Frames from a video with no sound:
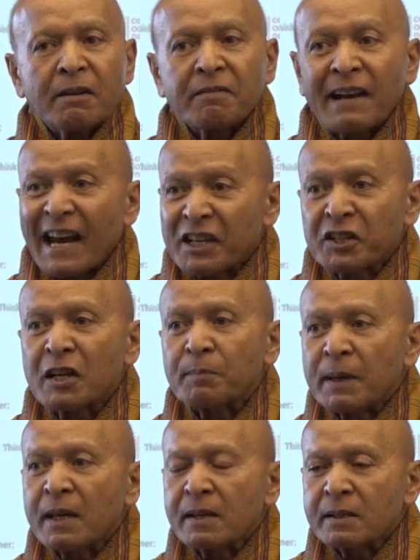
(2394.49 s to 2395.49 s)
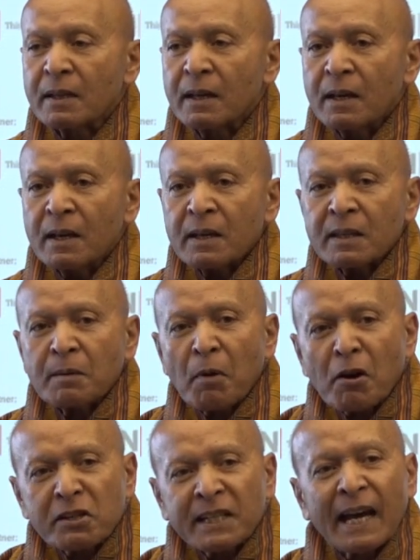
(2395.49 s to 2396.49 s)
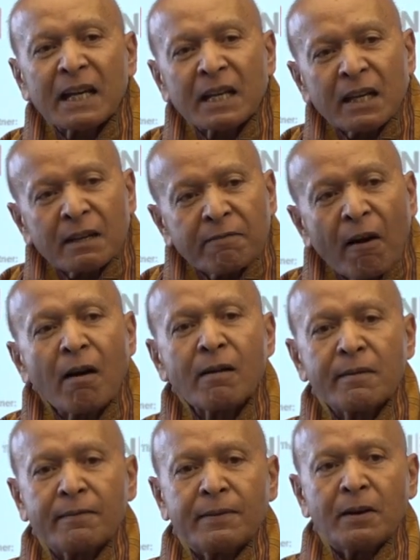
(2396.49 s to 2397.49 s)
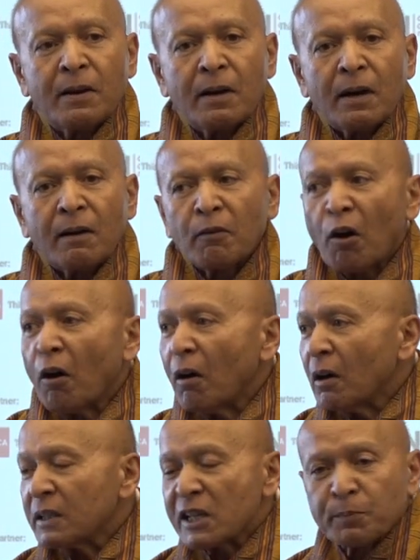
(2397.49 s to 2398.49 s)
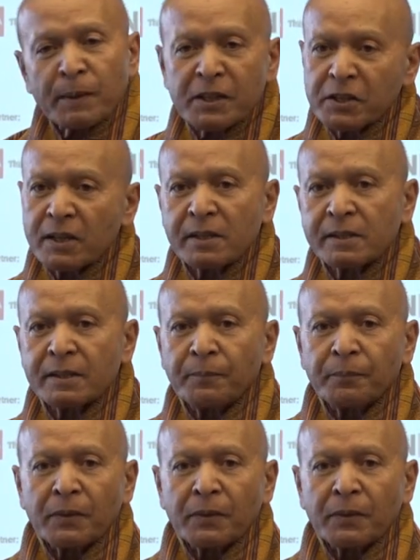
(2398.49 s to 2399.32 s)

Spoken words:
rational beings, the most highly evolved of all the species.